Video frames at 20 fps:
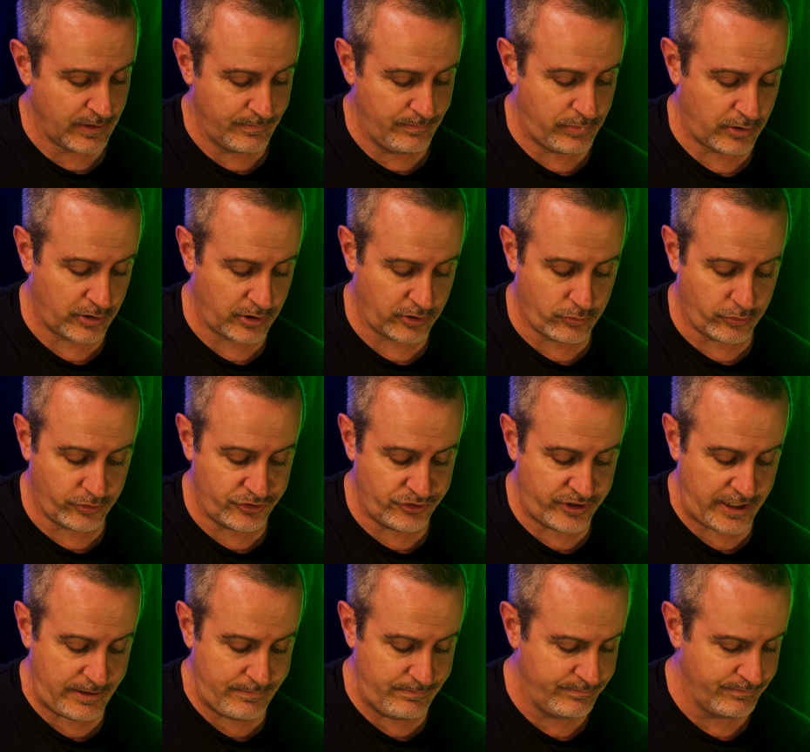bar chord
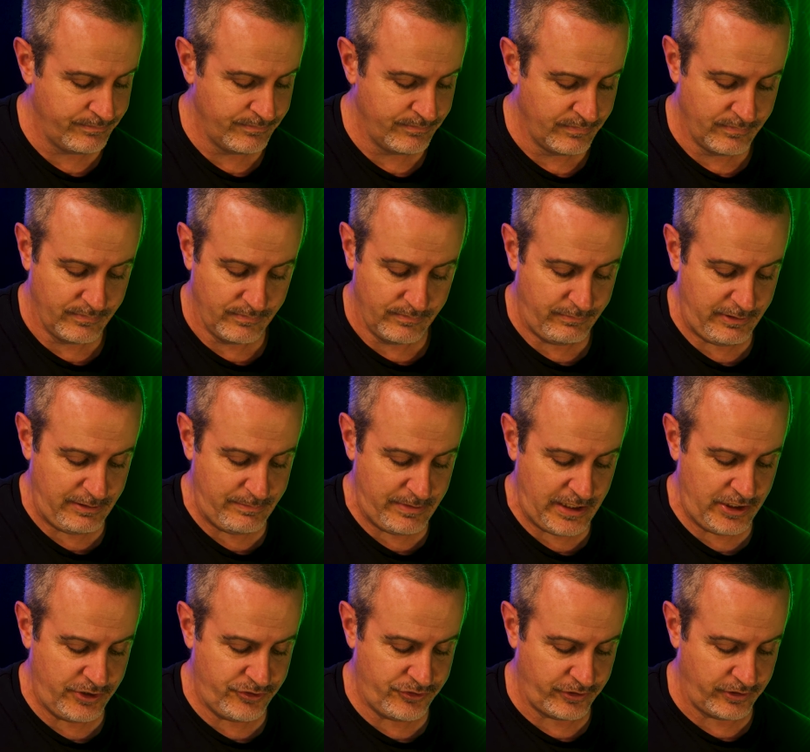shape, B
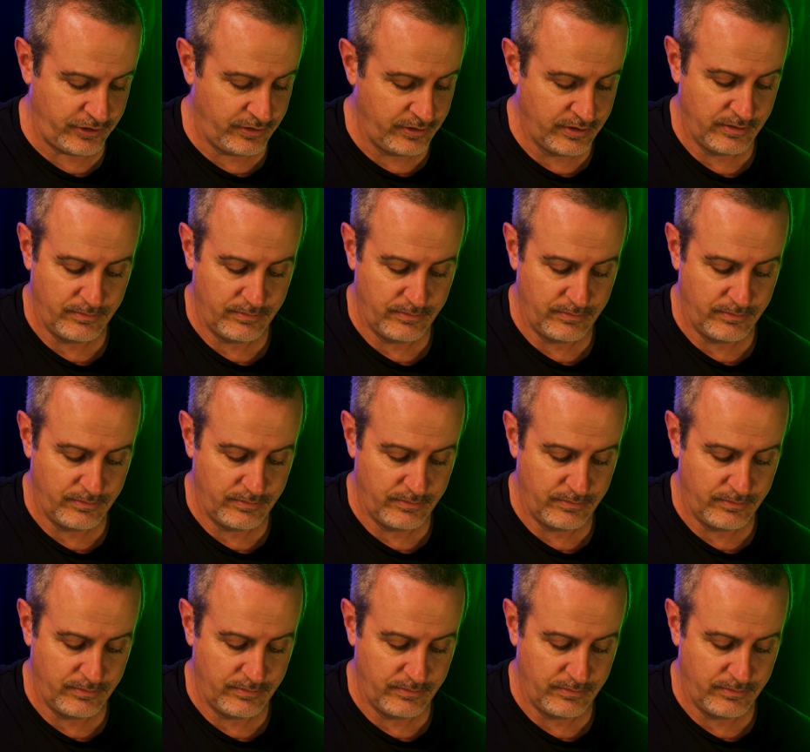major,